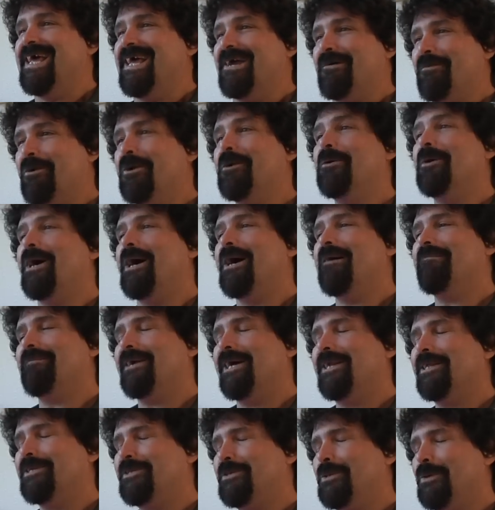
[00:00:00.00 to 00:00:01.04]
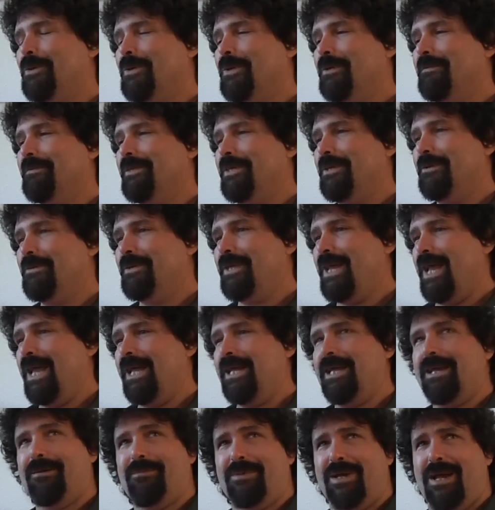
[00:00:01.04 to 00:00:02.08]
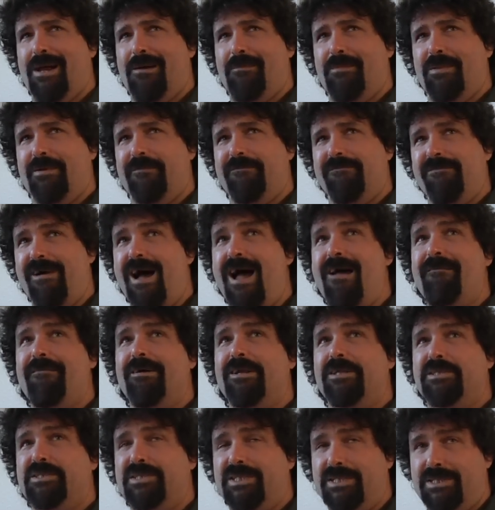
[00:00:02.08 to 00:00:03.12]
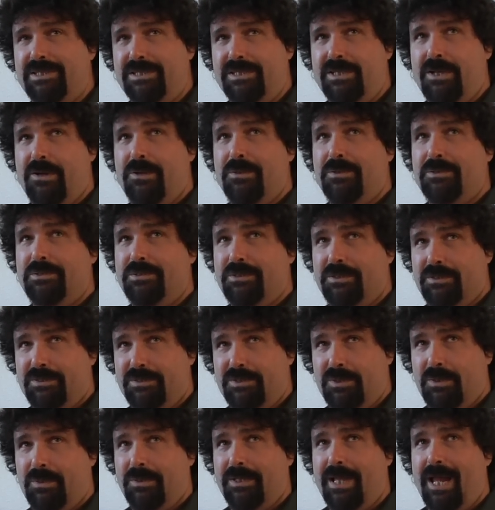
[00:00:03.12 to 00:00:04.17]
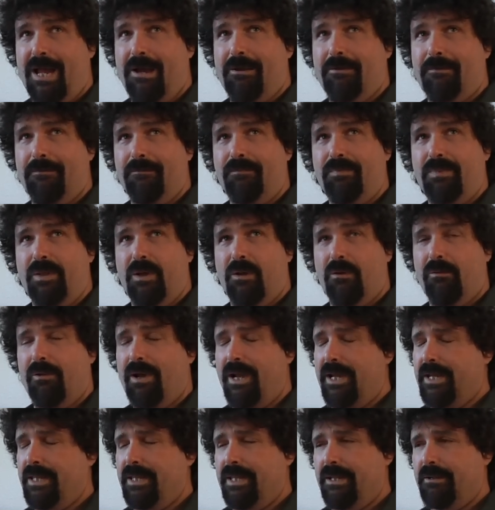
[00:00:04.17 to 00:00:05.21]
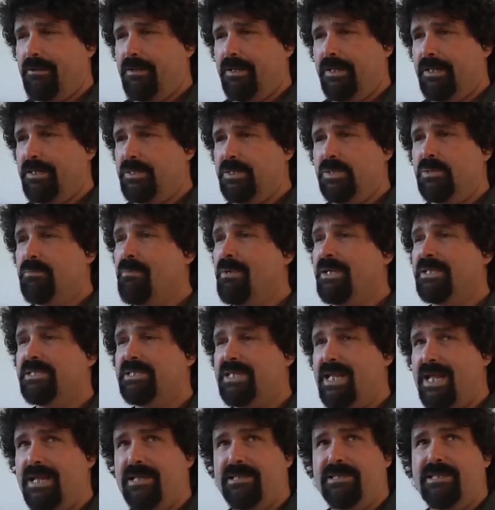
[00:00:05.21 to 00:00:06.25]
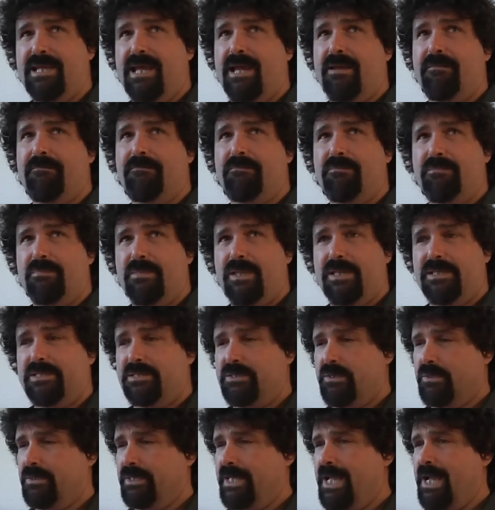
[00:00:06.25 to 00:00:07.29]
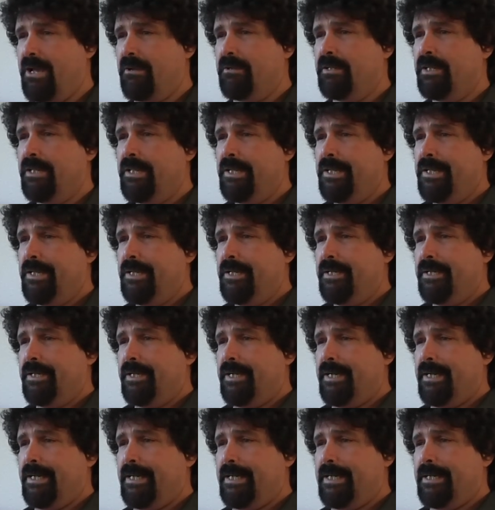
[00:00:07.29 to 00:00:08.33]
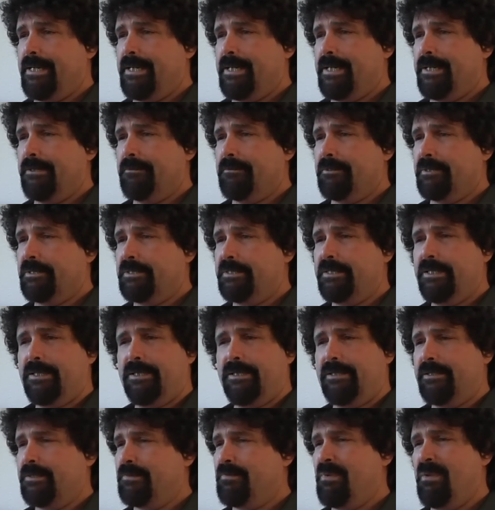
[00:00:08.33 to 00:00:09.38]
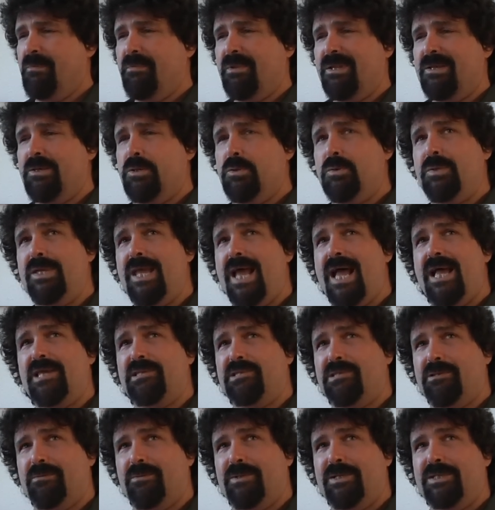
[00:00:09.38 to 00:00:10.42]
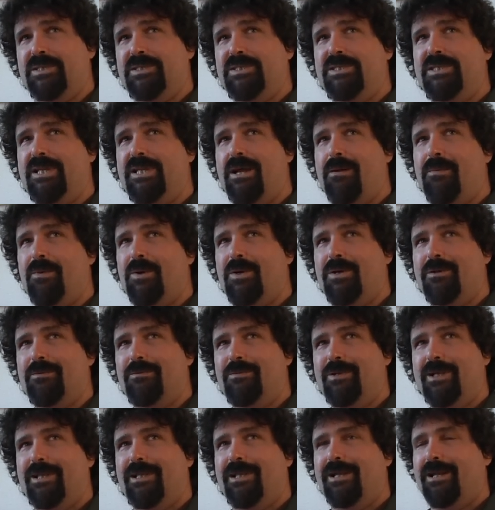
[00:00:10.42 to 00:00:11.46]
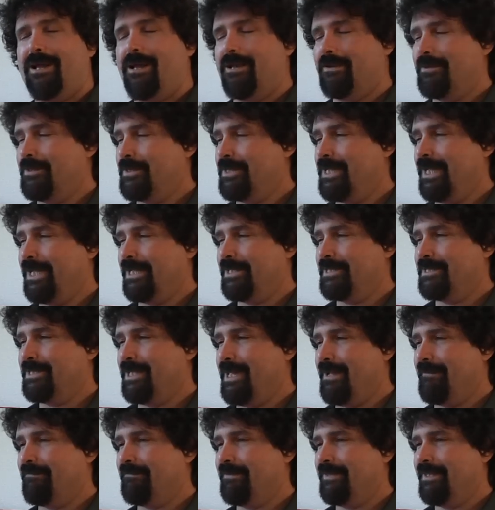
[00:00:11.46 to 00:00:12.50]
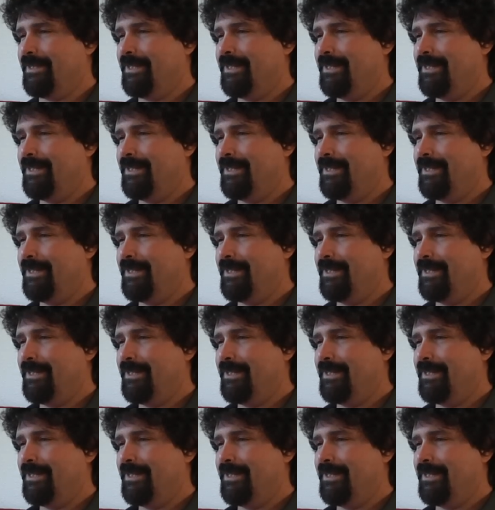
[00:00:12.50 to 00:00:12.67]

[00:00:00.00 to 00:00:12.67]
Well, I've got a tour of the UK coming up, and 5 out of 6 shows are sold out already. They're 2 months ahead of time. They sold out. There's people in Newcastle are being stubborn. We got like 100 tickets left.